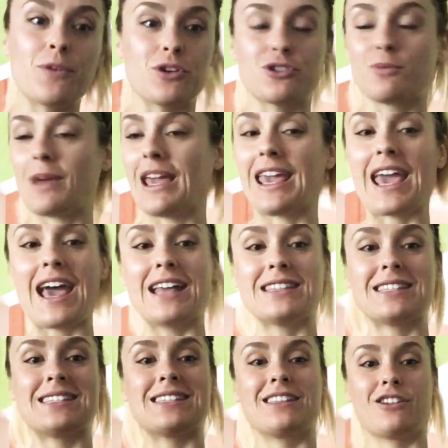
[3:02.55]
Those are my
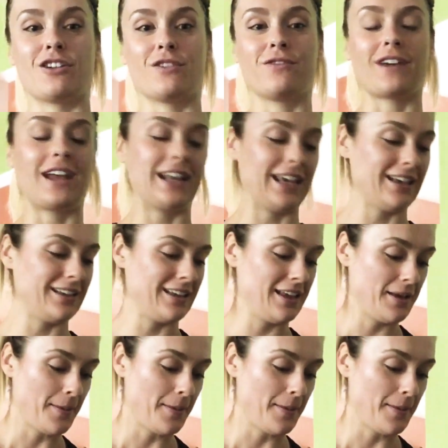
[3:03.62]
cats that are fighting